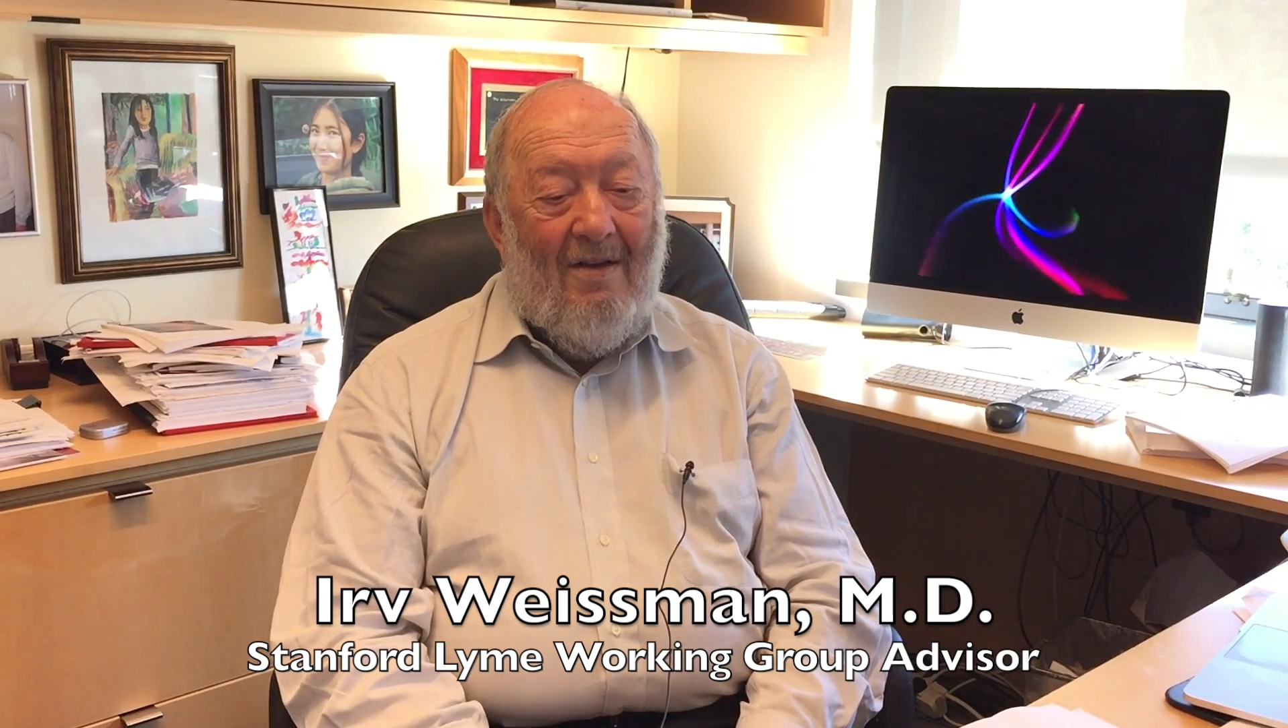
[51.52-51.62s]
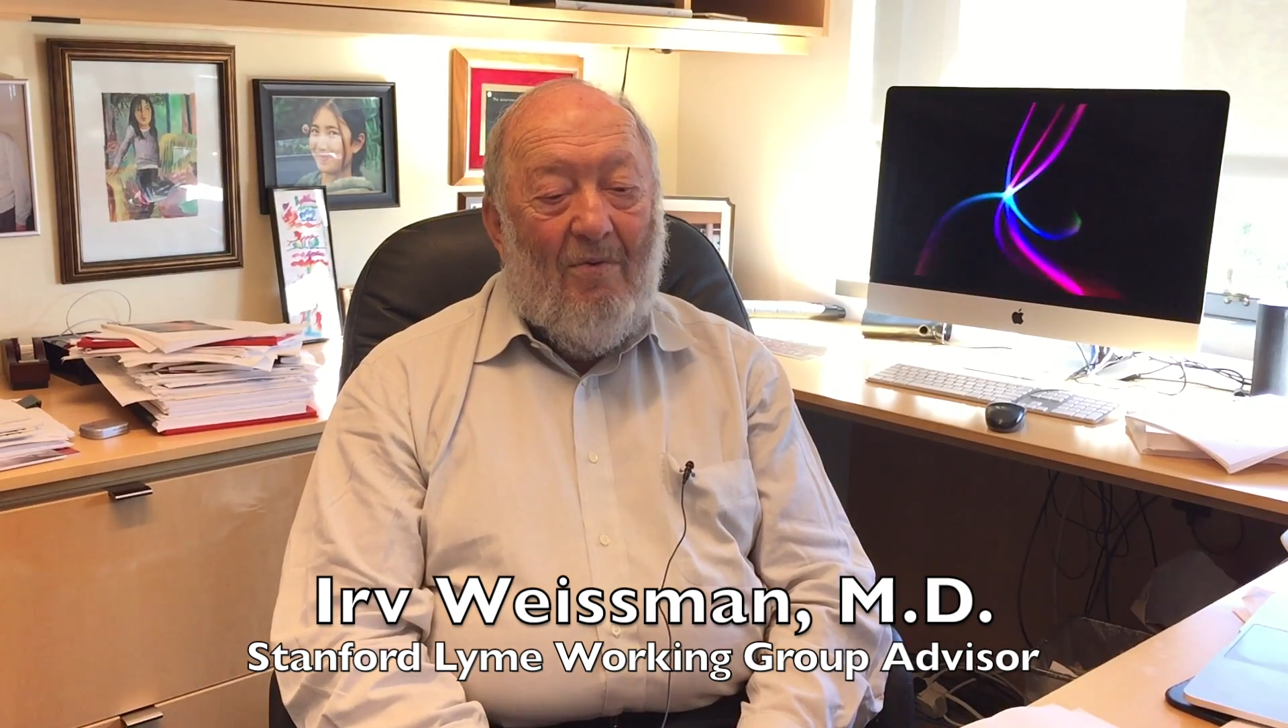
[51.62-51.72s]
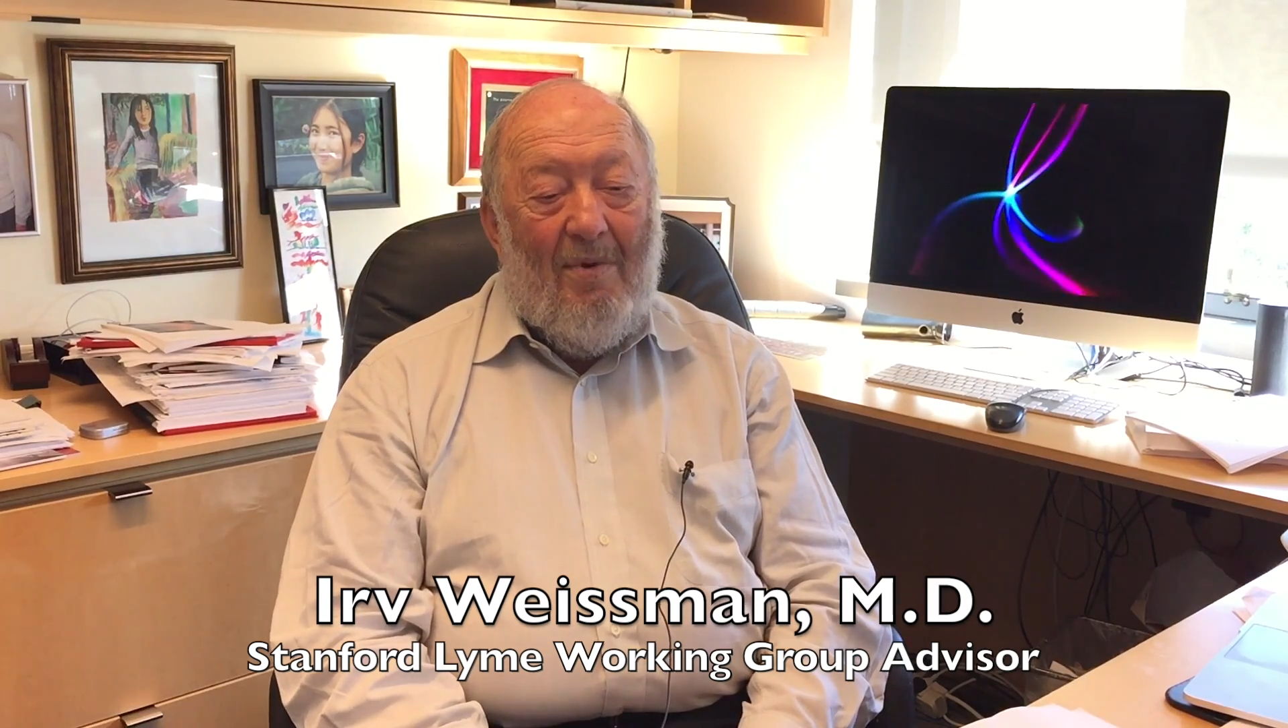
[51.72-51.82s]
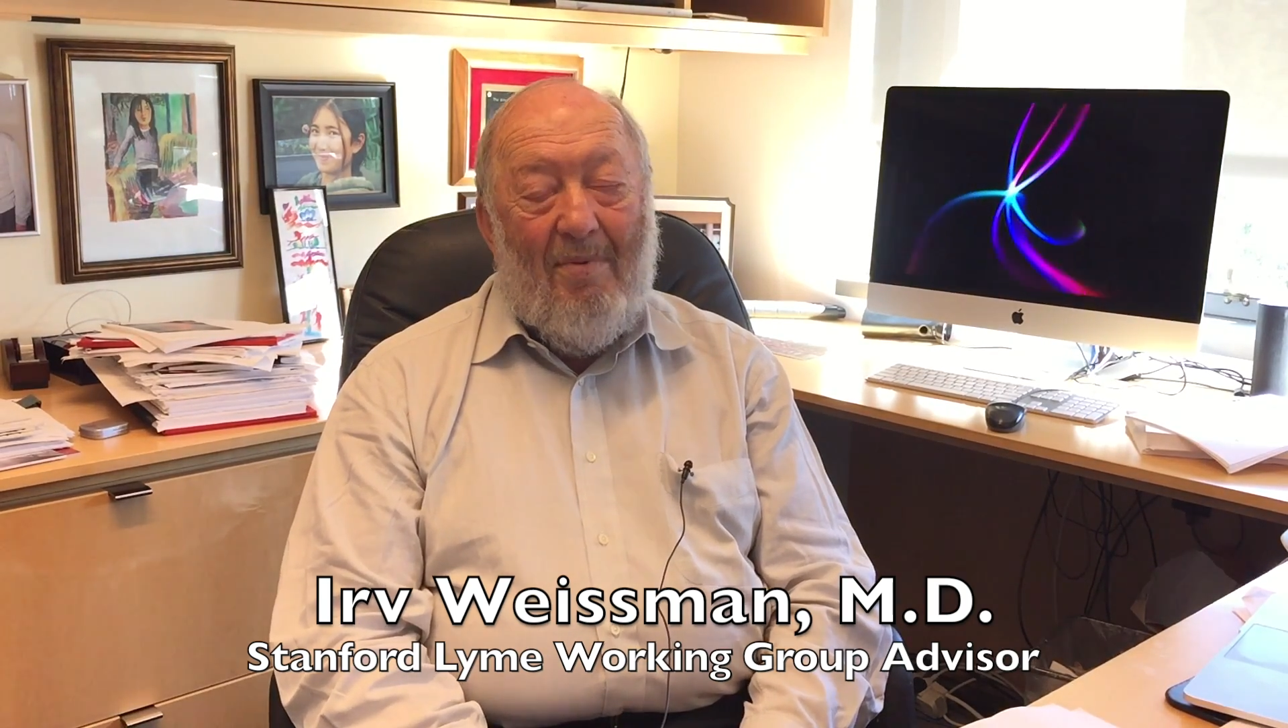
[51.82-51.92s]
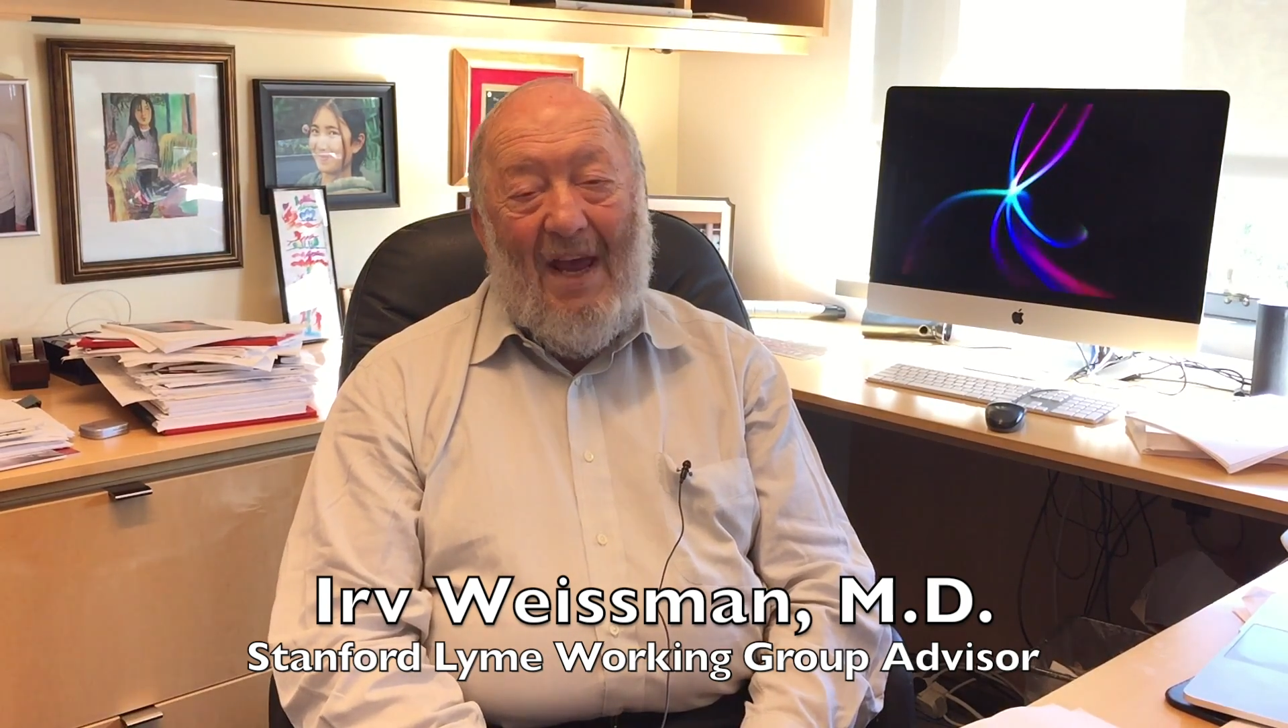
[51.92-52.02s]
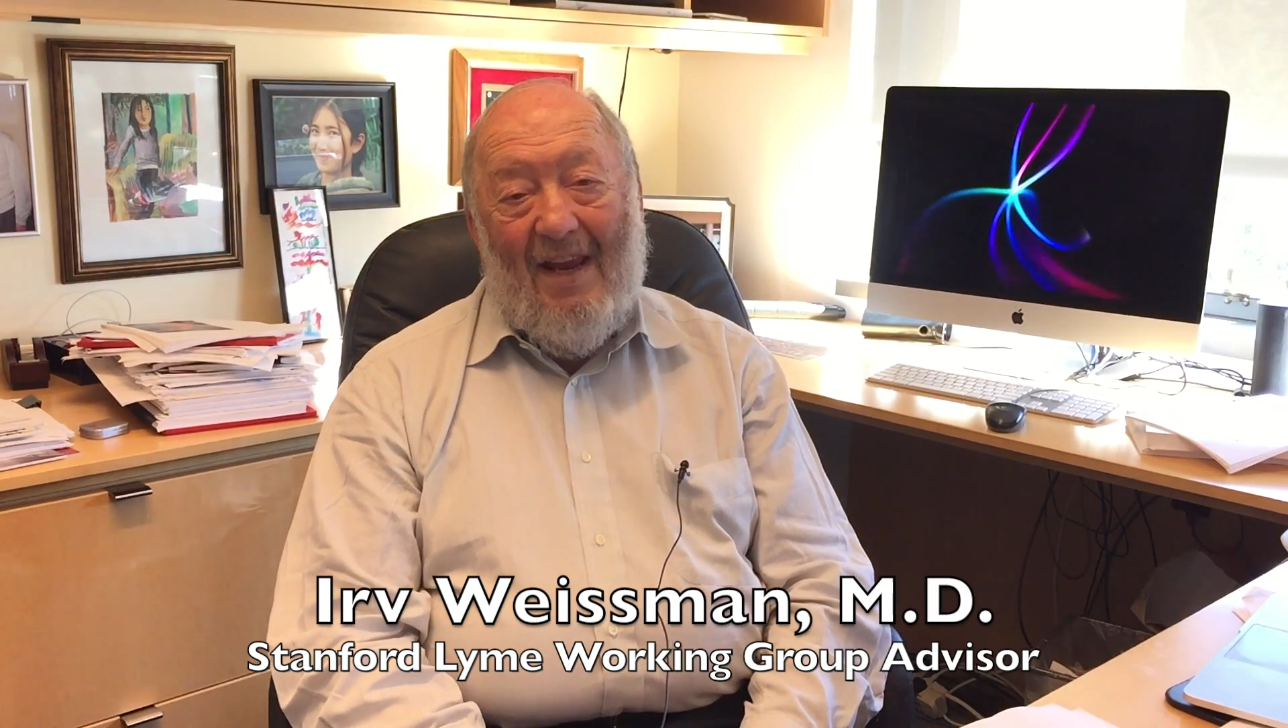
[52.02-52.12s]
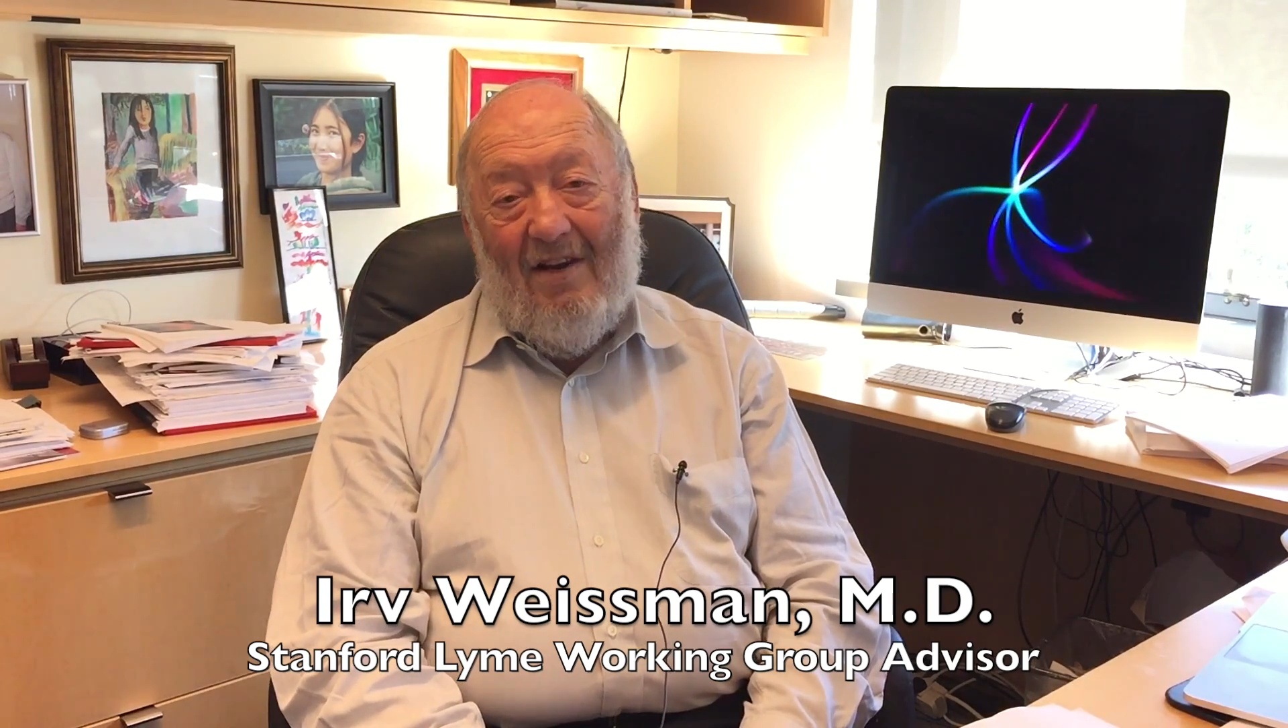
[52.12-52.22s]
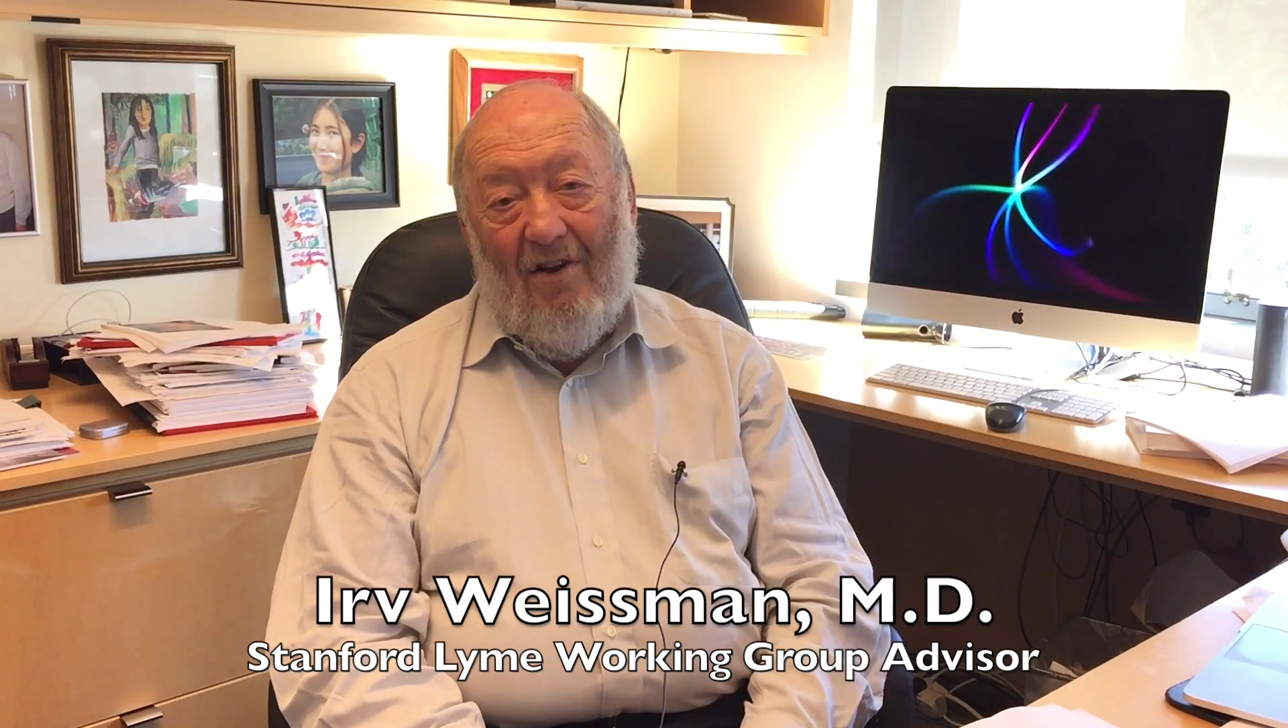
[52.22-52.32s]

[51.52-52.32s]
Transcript: We began